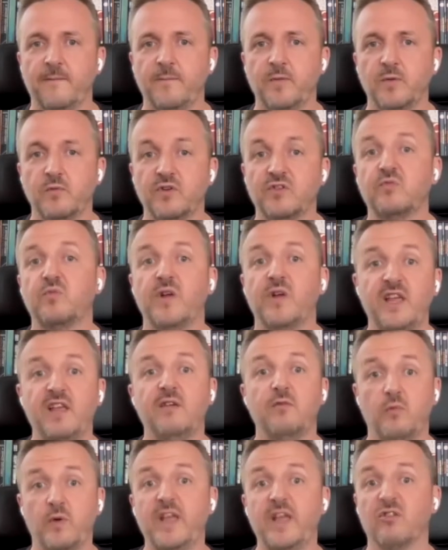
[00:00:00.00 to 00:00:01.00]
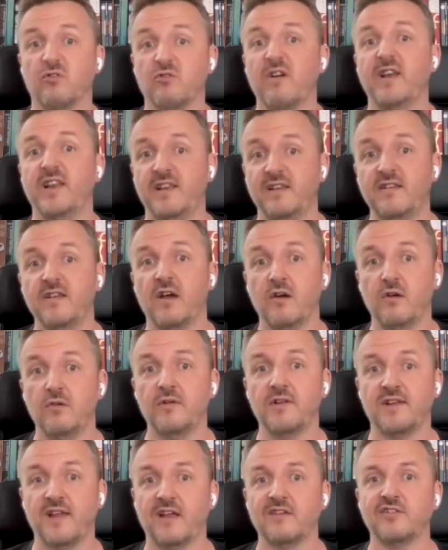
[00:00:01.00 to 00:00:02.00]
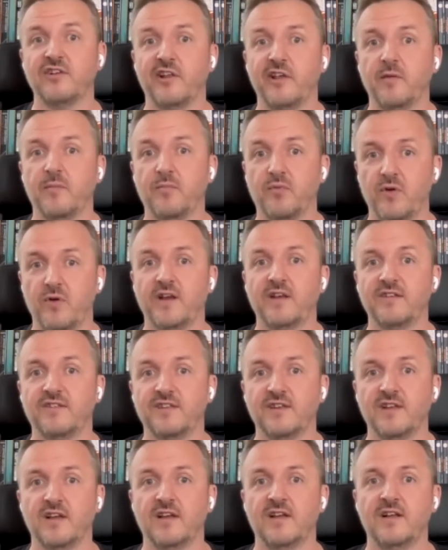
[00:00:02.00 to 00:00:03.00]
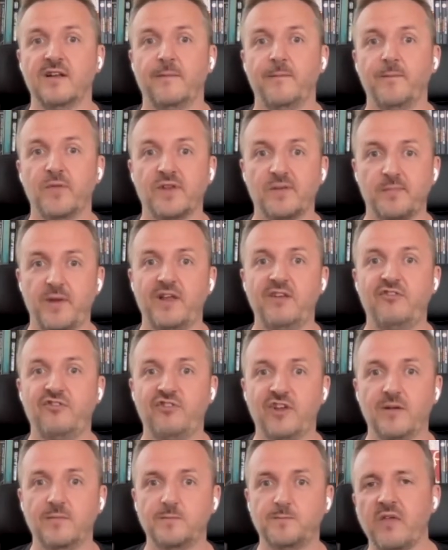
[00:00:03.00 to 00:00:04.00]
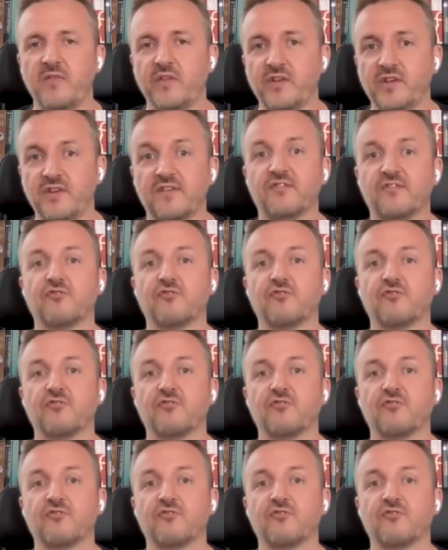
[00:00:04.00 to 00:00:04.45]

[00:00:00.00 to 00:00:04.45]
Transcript: which we already know is actually a Predator spaceship that has